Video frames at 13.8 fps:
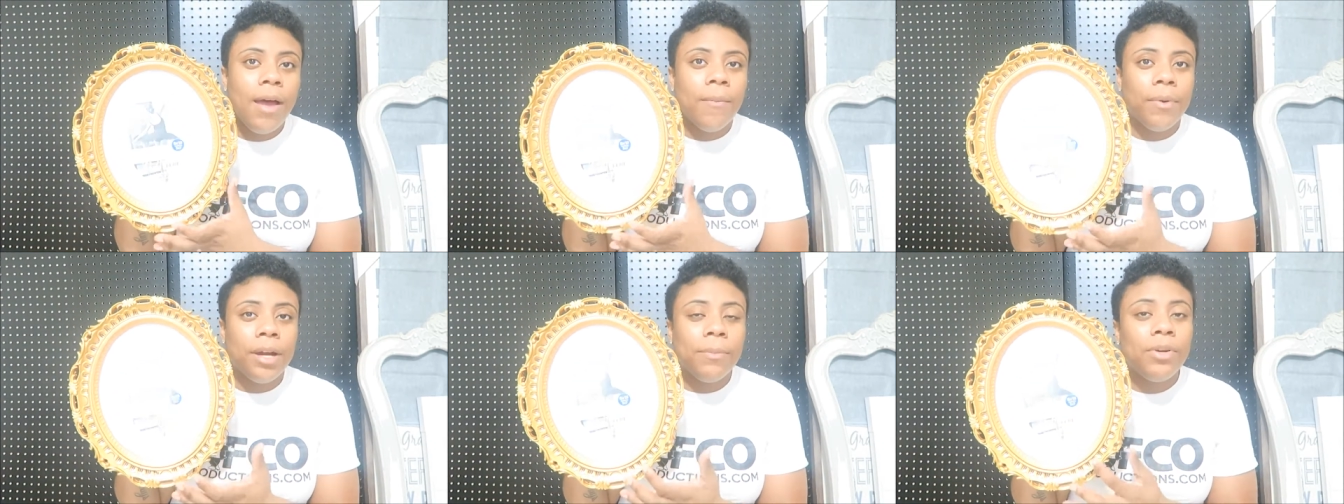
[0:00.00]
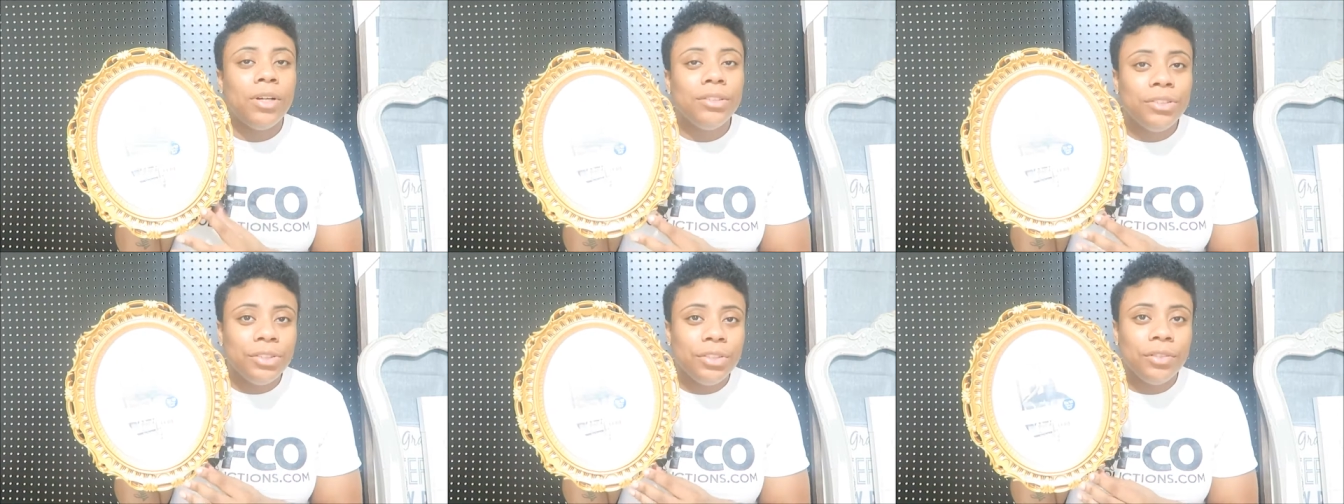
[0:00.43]
What I'm
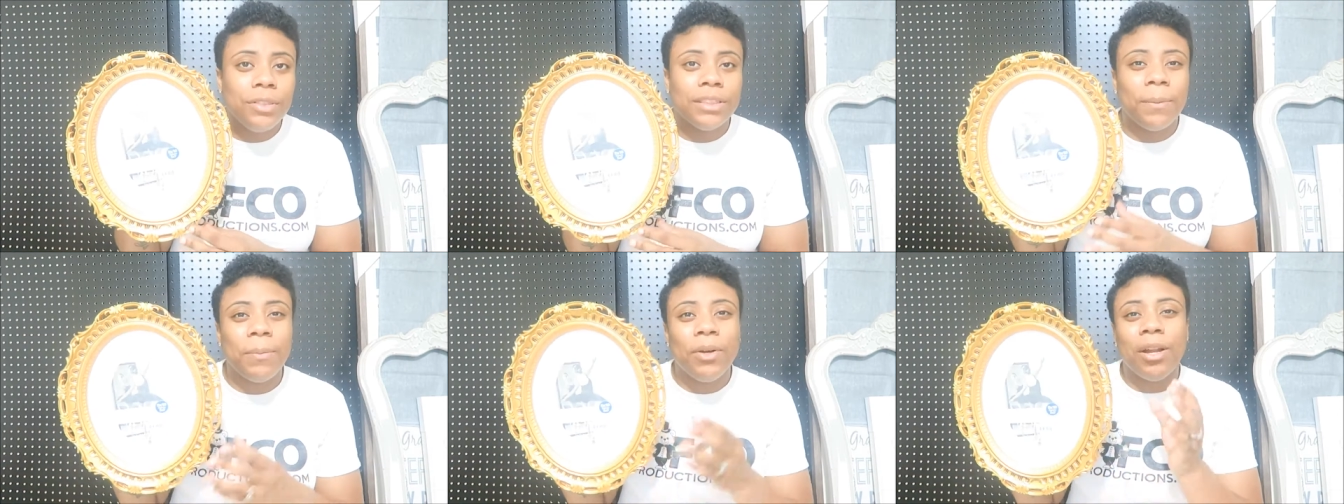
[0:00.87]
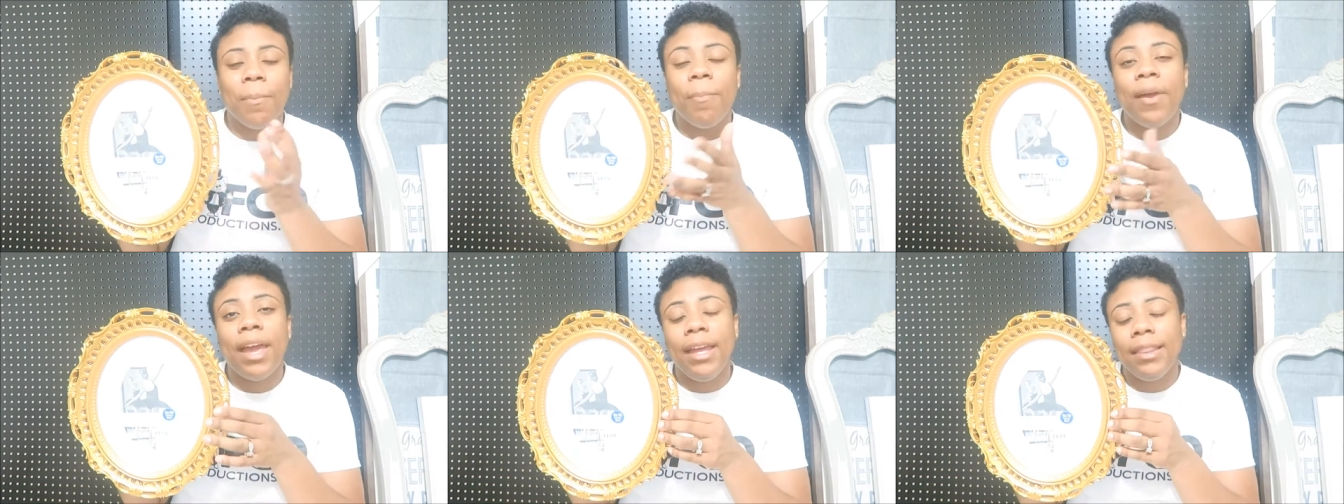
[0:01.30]
going to do is I'm going to
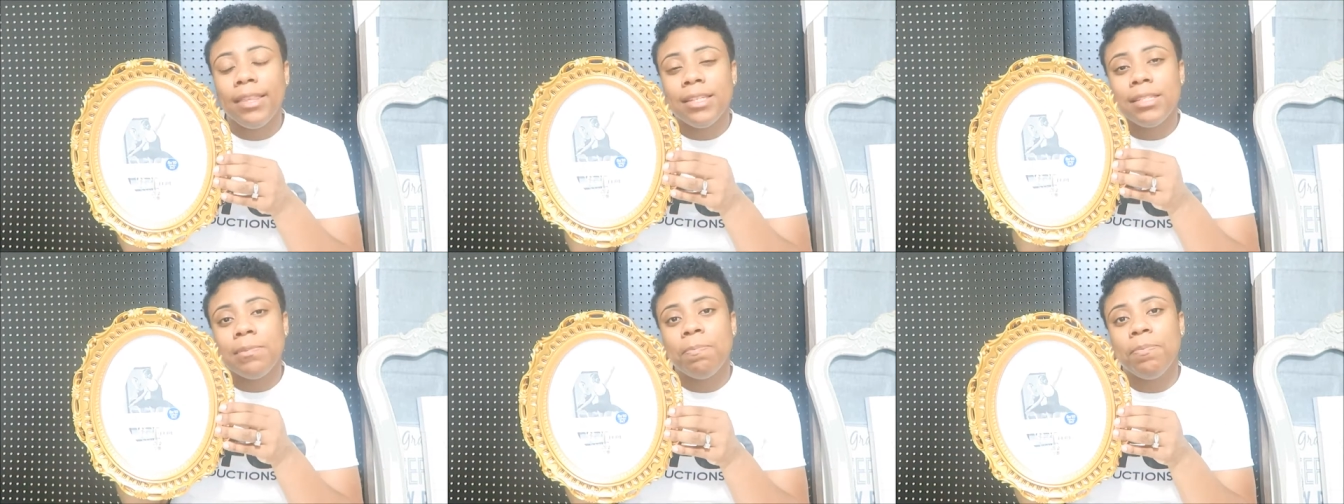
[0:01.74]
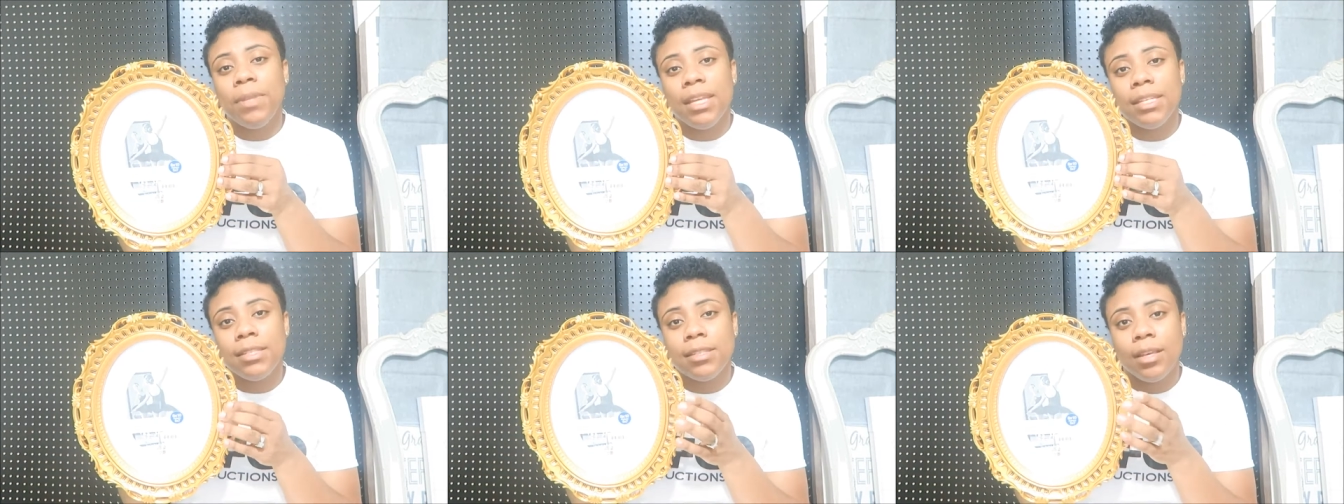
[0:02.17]
paint this
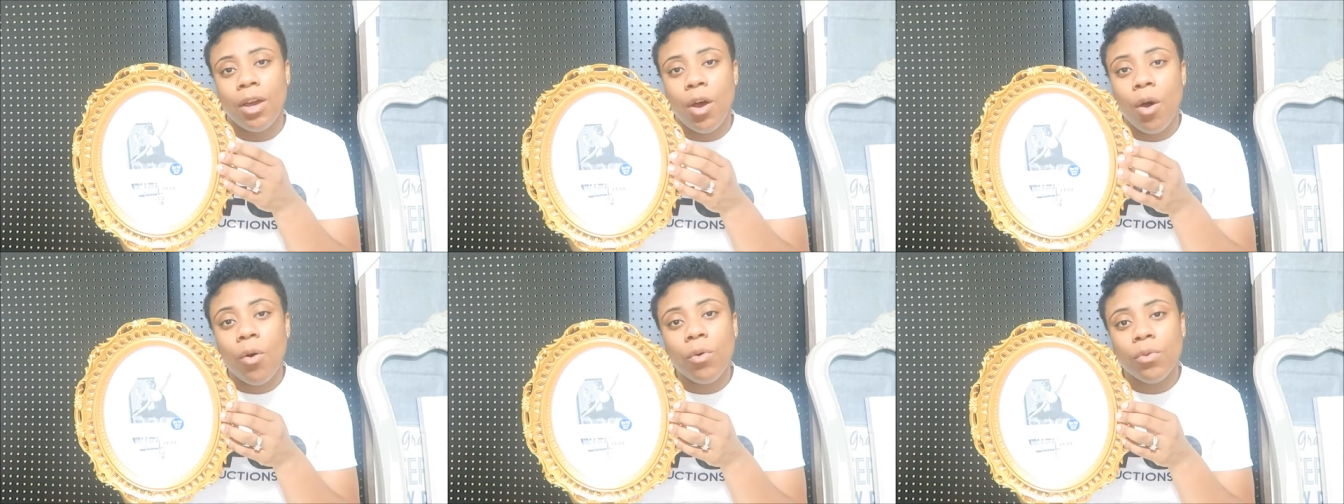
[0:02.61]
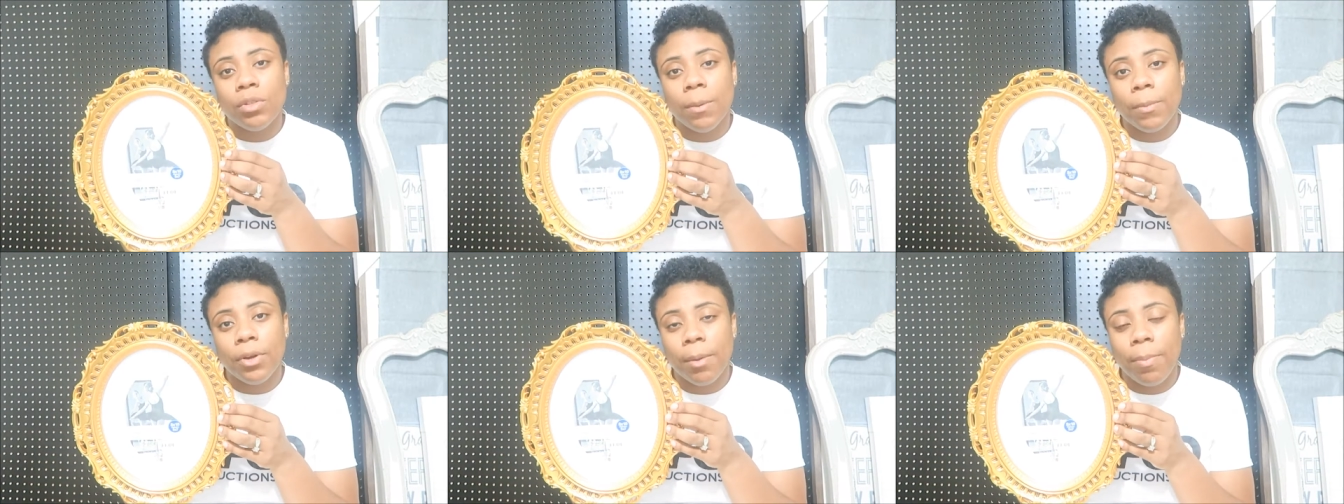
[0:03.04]
this gold,
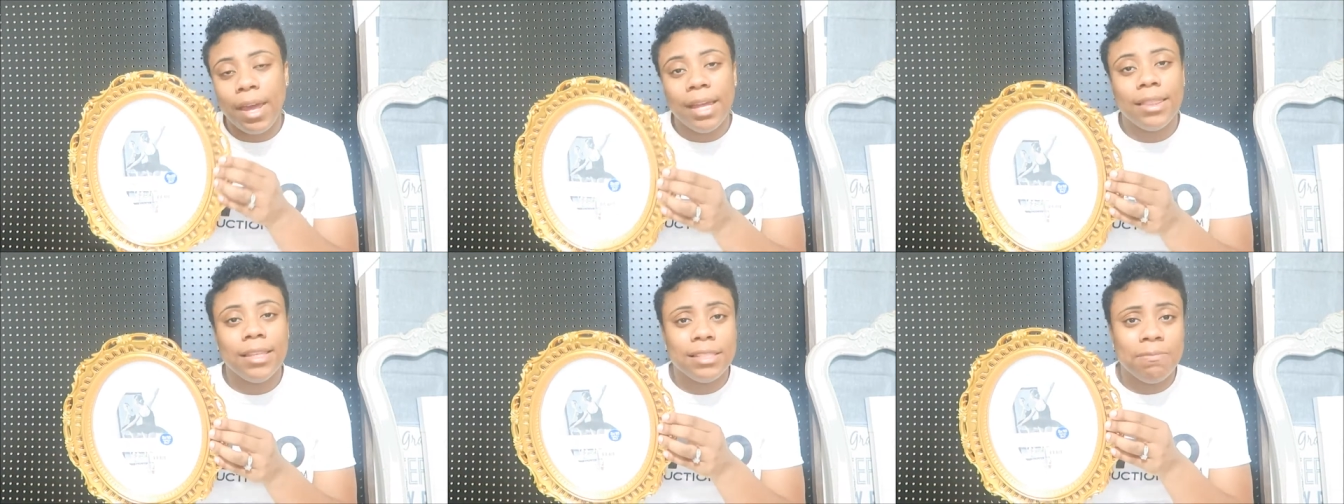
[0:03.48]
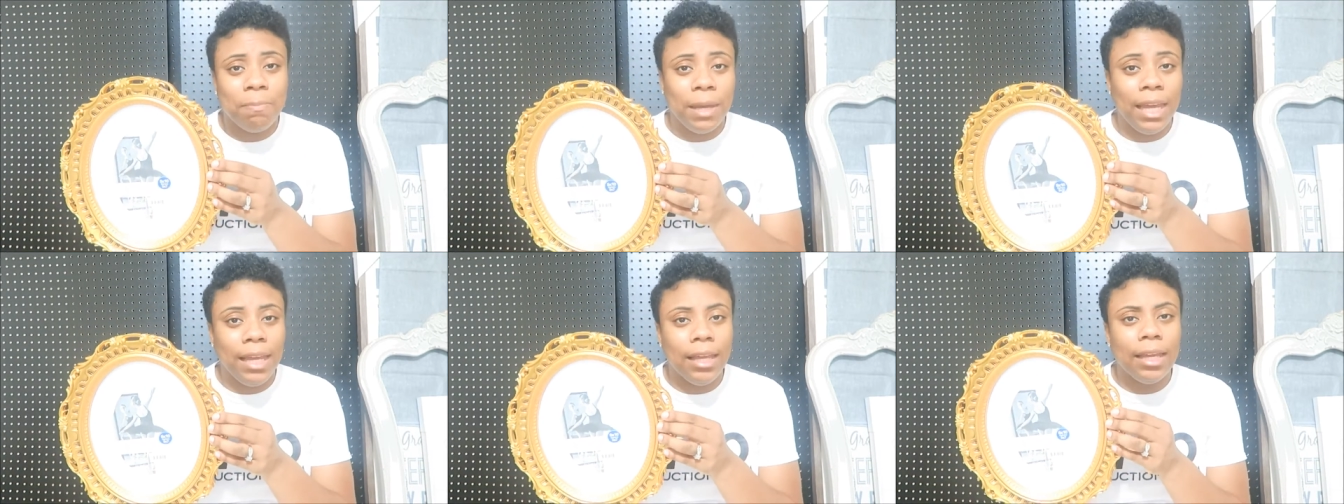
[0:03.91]
I'm going to paint this
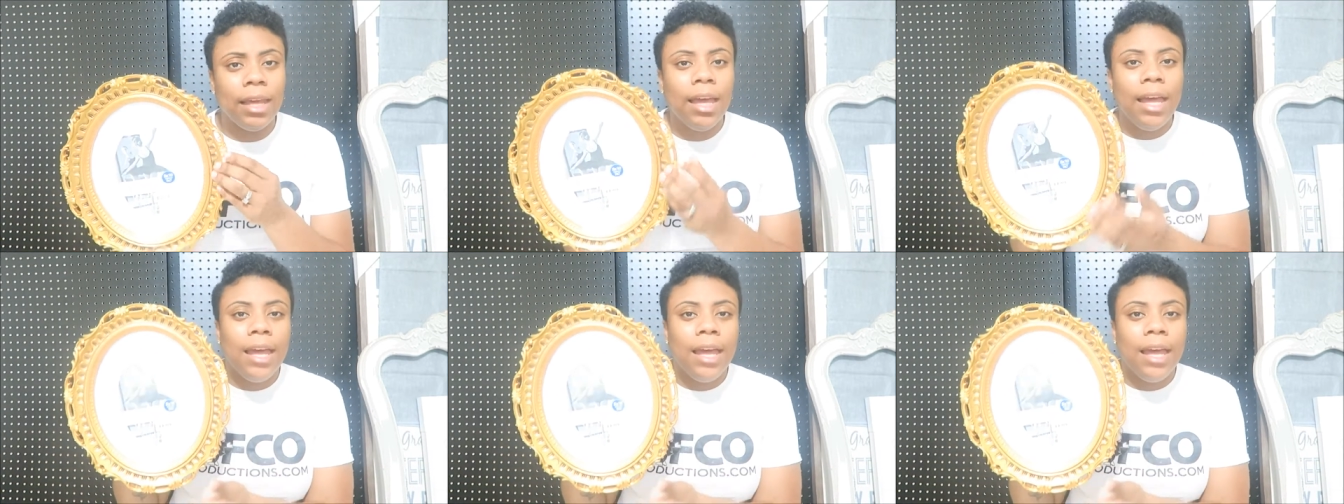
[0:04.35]
pink,